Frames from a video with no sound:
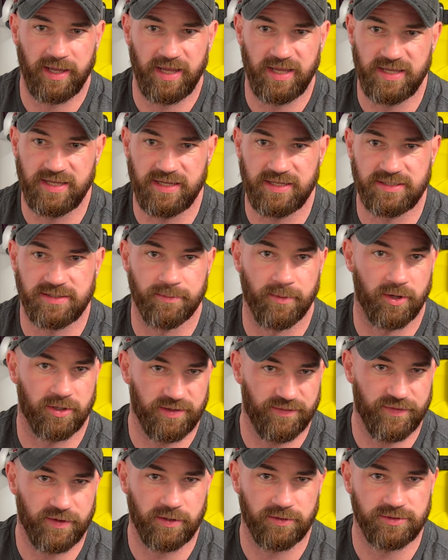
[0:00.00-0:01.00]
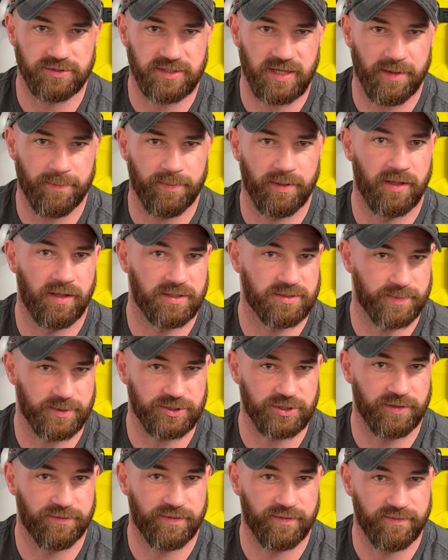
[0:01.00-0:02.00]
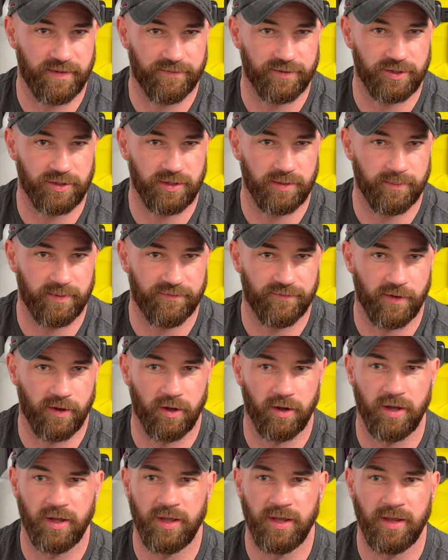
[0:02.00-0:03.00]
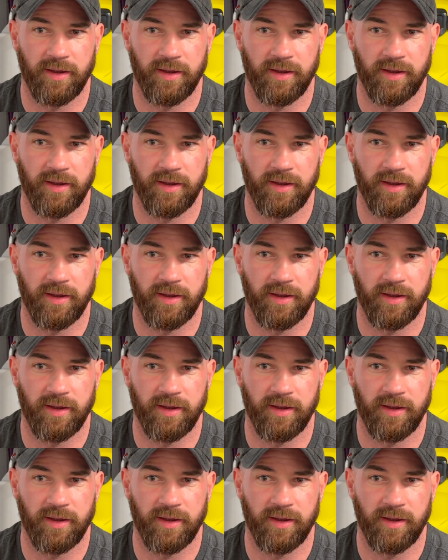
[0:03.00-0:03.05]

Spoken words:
is a more difficult step, especially if you've never done it before,